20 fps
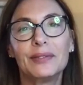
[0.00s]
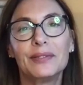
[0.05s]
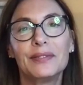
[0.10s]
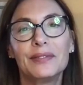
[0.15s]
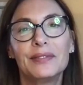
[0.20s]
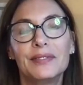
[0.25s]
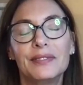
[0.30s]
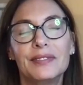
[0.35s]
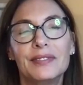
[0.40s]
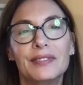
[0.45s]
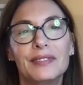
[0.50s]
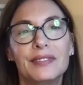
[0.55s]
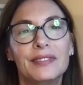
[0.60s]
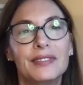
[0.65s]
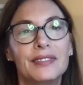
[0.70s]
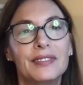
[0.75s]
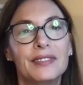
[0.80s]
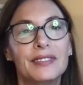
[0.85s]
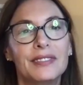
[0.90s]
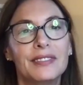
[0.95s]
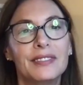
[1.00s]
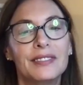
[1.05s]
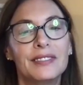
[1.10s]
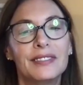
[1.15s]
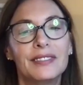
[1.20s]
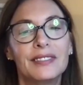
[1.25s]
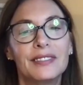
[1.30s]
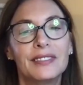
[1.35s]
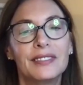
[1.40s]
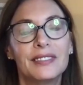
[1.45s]

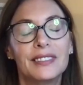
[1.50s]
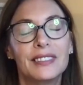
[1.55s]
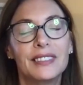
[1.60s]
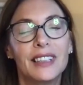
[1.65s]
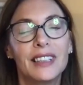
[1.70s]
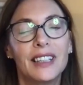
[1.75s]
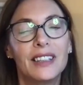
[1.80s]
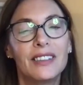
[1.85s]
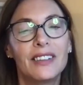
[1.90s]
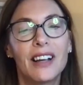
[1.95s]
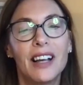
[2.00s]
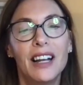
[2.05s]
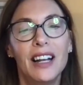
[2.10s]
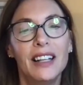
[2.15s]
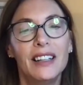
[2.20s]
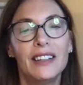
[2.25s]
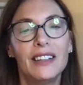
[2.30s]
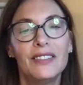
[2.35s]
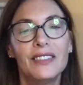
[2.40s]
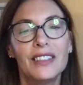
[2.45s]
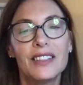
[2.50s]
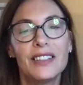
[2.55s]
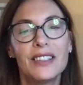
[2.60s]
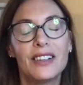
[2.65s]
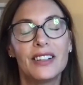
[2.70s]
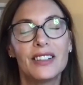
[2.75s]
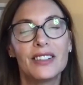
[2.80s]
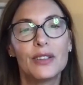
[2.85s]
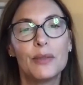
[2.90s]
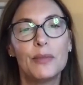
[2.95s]
Oh God, I love this
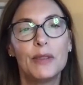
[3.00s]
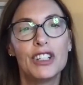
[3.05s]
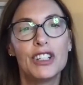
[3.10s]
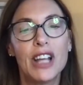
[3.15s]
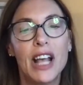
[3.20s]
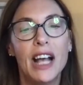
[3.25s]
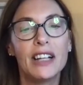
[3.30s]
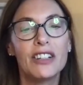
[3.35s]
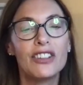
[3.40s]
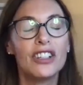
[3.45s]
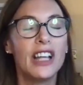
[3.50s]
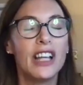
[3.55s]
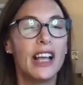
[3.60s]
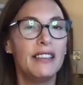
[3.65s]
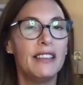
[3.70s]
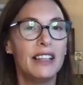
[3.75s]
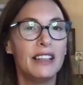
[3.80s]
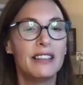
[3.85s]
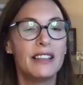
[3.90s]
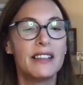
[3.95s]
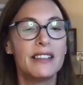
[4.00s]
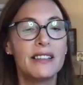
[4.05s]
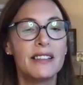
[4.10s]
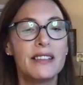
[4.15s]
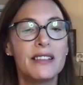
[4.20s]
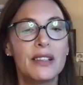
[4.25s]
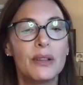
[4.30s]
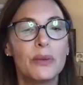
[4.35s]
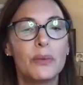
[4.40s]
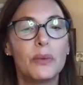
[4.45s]
song so much. Actually, I think this is
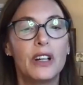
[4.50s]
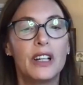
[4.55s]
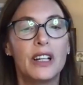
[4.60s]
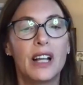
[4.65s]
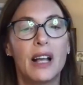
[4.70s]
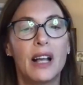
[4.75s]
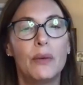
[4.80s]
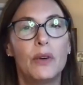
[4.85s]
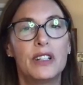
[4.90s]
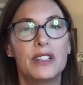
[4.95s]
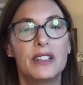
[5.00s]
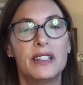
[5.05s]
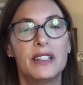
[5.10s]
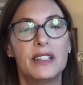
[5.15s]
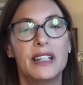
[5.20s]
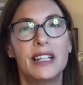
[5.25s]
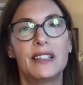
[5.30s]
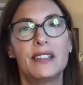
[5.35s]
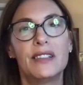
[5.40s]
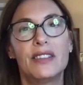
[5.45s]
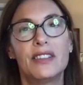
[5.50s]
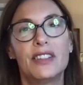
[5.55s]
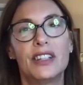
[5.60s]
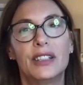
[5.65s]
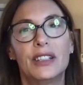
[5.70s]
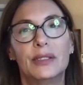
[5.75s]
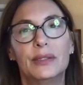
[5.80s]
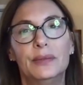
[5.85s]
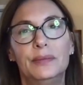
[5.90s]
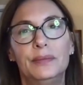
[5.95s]
the one I want to dance
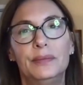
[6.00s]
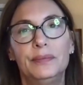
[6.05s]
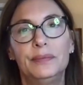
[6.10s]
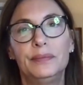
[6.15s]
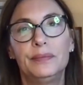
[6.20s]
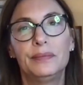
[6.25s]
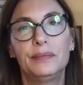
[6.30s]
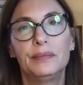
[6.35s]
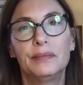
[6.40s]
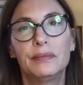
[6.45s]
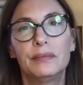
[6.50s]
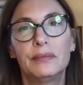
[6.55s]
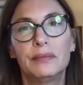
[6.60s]
to.